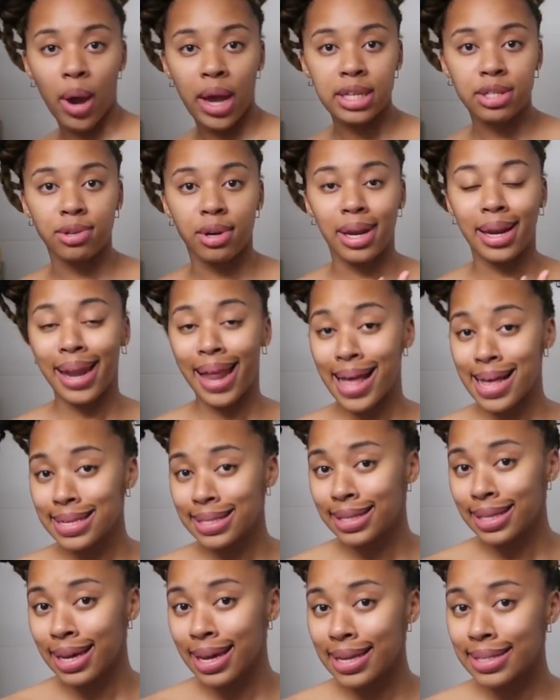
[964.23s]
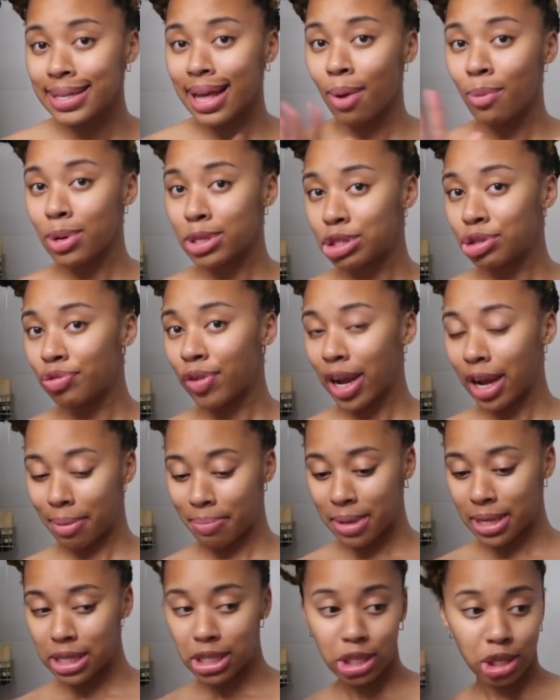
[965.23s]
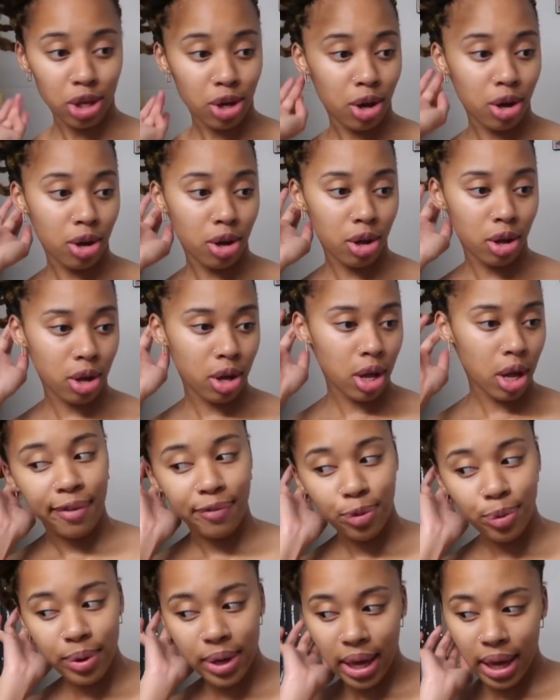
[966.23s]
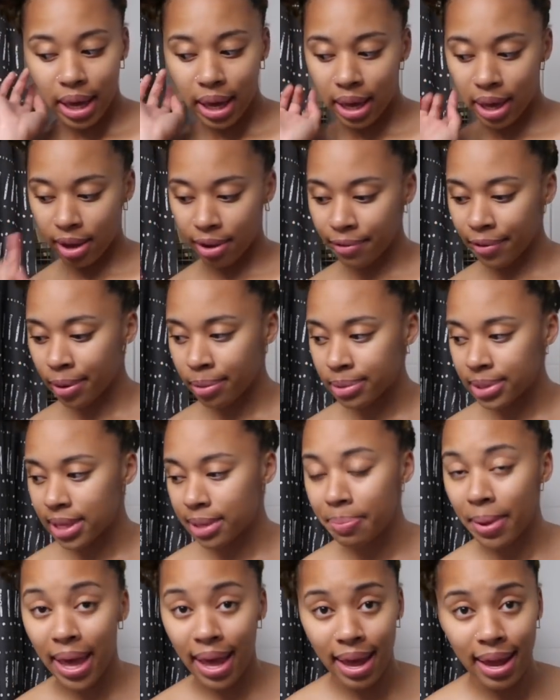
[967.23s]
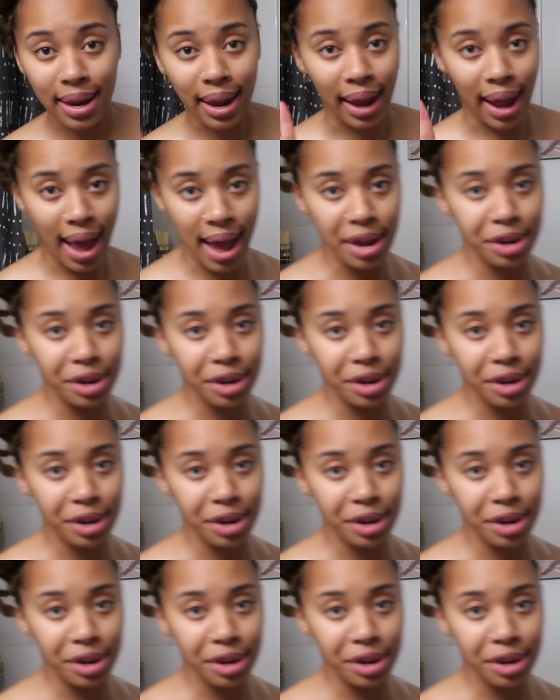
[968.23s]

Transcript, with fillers: Okay, so the last things I want to recommend to y'all. If you get ingrowns bad like